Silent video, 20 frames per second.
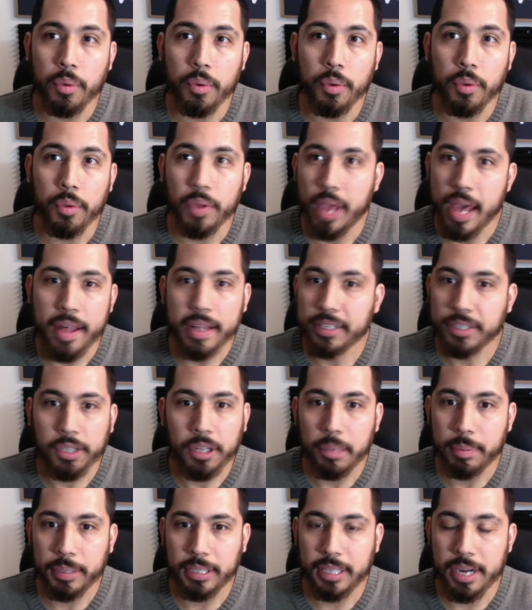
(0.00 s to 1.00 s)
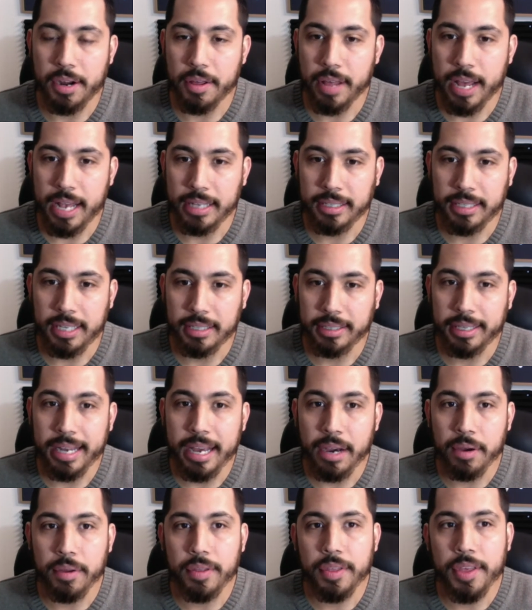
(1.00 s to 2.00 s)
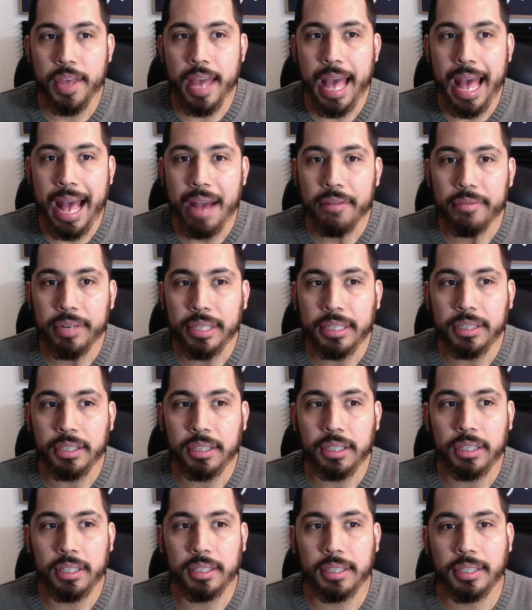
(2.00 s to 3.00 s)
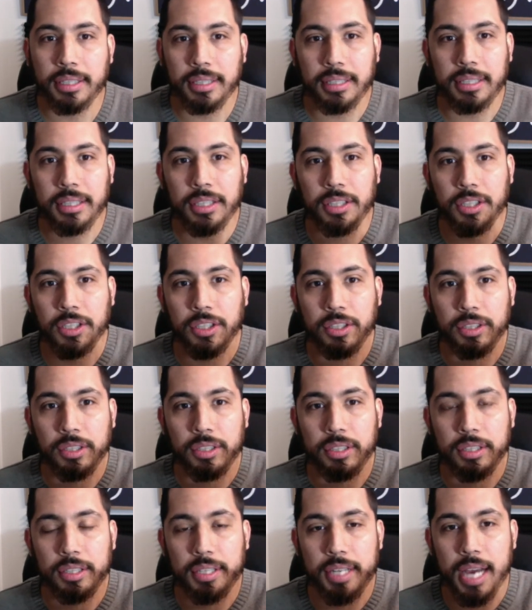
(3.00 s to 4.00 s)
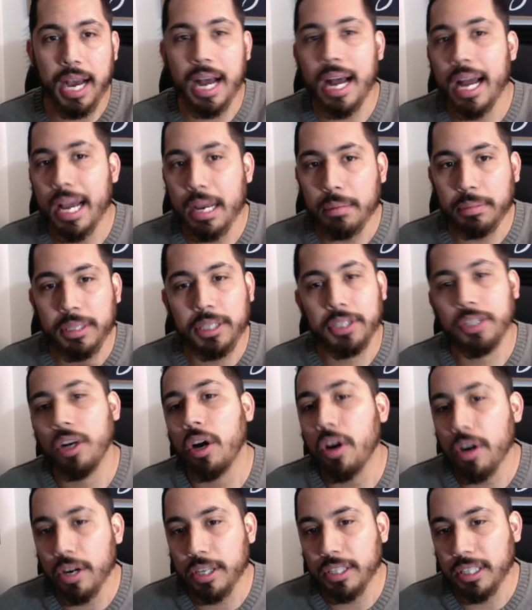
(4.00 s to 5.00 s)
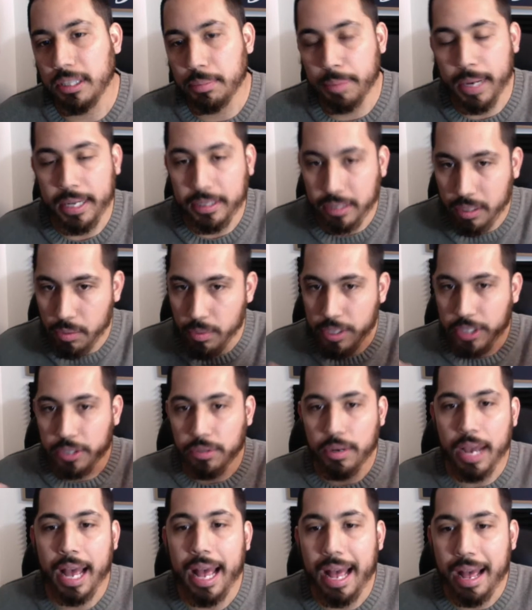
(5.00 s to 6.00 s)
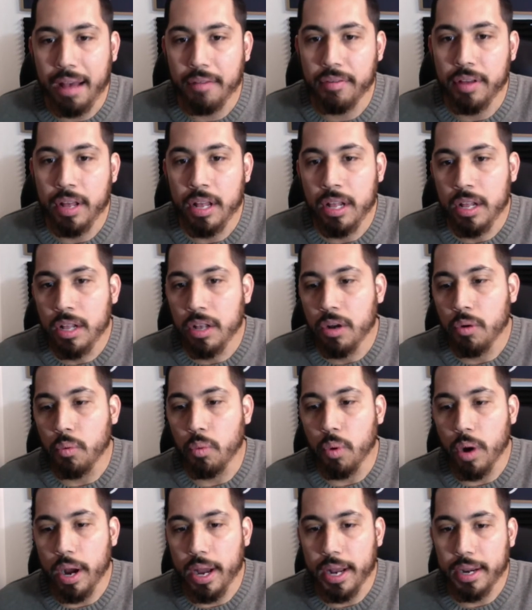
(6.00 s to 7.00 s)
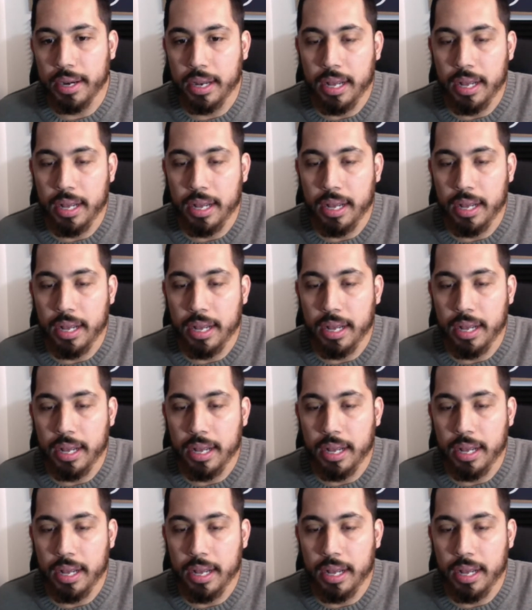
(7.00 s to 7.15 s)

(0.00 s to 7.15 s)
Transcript: Yeah, that's the only person I know that has a Tesla. Now, the average time to charge depends on what you have, what